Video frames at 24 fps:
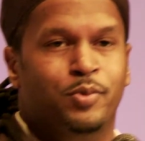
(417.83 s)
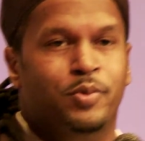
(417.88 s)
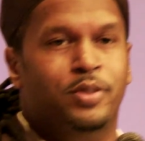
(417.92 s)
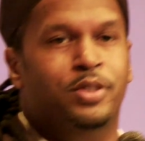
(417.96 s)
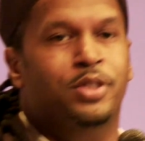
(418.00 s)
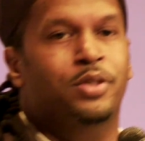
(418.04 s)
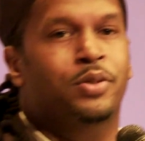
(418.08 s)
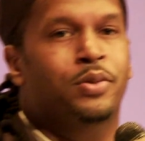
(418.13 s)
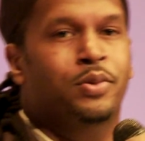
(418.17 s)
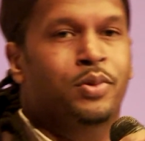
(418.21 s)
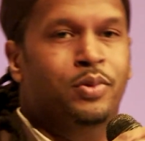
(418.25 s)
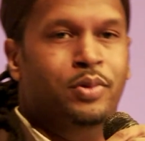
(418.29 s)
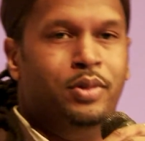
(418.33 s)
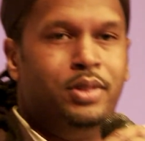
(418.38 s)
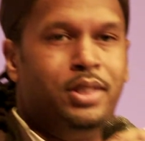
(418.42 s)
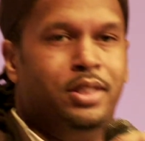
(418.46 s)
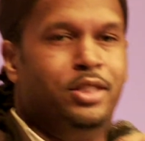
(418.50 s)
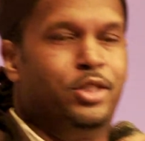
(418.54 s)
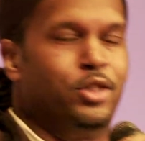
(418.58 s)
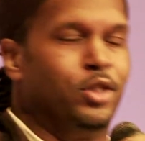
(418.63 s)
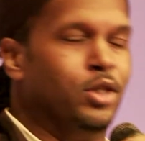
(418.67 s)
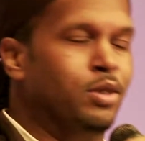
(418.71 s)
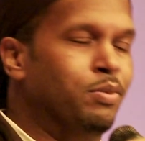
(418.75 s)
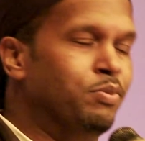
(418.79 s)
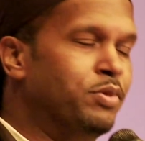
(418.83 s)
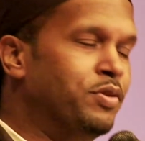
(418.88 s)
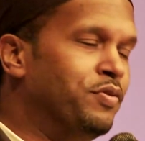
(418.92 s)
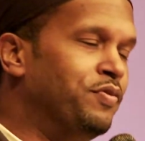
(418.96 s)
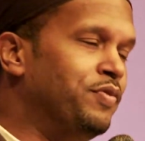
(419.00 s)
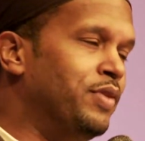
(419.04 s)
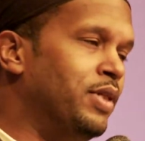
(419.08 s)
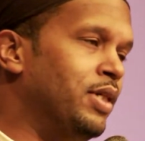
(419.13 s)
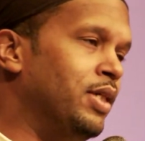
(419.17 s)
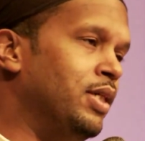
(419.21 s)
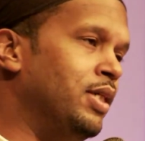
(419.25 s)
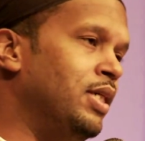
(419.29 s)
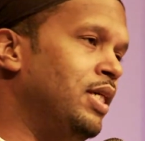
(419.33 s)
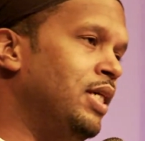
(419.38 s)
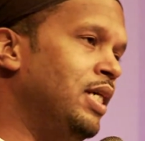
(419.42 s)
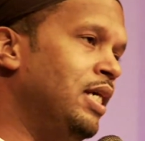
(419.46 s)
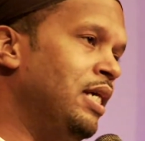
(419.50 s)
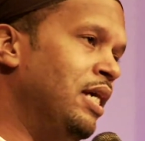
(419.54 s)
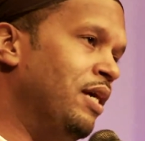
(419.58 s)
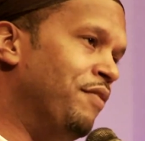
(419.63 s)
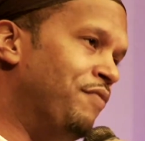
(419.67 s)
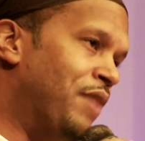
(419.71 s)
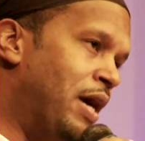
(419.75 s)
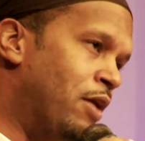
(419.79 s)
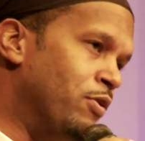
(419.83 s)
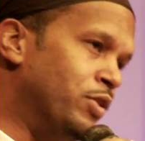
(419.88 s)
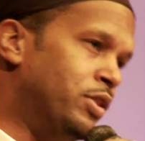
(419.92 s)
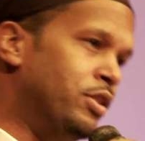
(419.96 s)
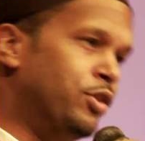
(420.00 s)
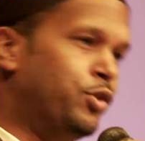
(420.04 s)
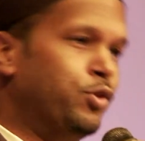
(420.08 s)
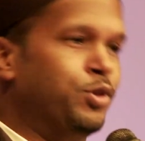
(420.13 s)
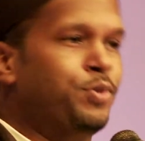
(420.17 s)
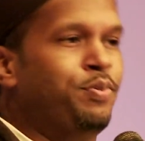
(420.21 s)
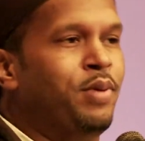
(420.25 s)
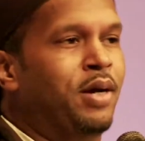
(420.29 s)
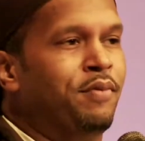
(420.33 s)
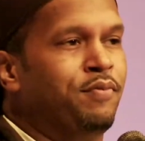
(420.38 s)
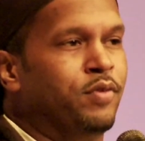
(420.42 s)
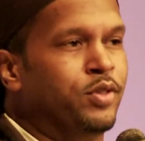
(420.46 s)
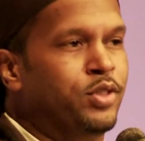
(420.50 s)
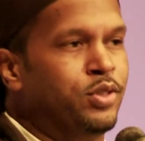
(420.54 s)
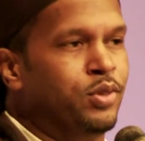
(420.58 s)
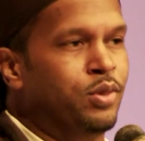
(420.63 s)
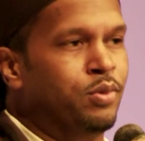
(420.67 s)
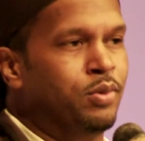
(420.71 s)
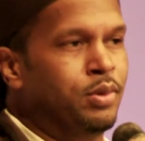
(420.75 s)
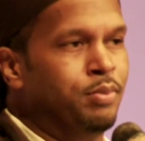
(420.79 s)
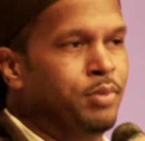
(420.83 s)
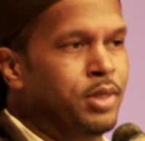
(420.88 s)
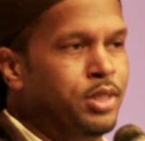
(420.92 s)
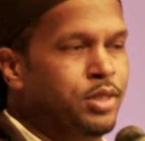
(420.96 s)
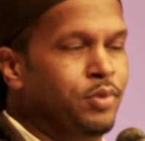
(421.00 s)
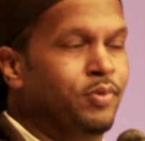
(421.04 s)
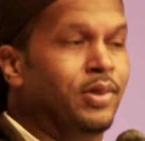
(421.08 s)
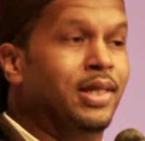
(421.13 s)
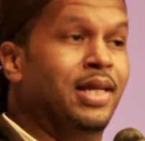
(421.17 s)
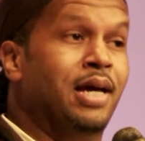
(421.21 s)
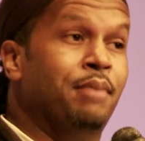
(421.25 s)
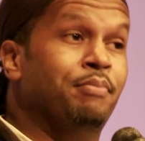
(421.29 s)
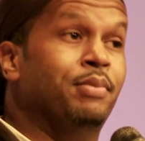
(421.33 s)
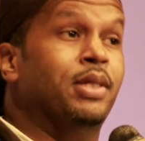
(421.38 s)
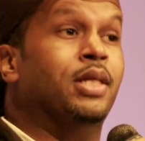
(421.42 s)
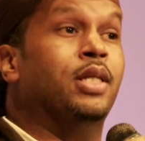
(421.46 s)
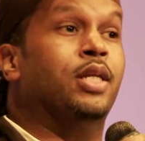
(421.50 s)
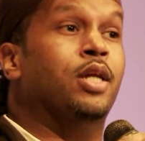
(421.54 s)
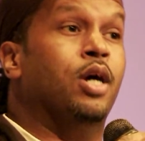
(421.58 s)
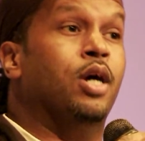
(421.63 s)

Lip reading: would do in terms of if I was disrespectful to a woman, she would let me